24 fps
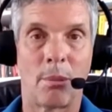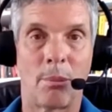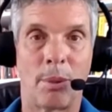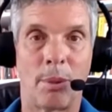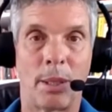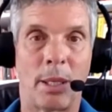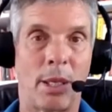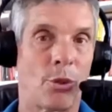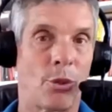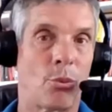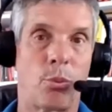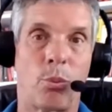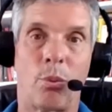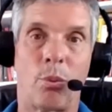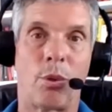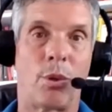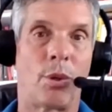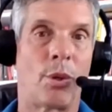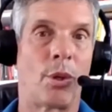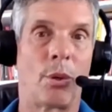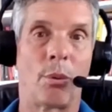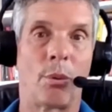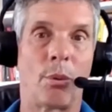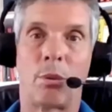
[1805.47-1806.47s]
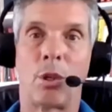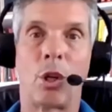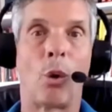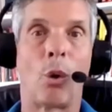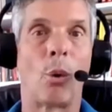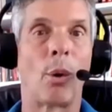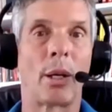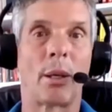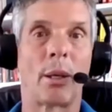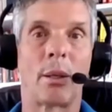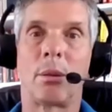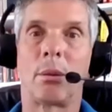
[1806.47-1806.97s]
because you know
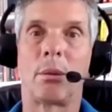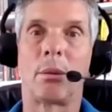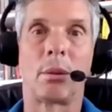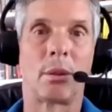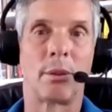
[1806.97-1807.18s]
going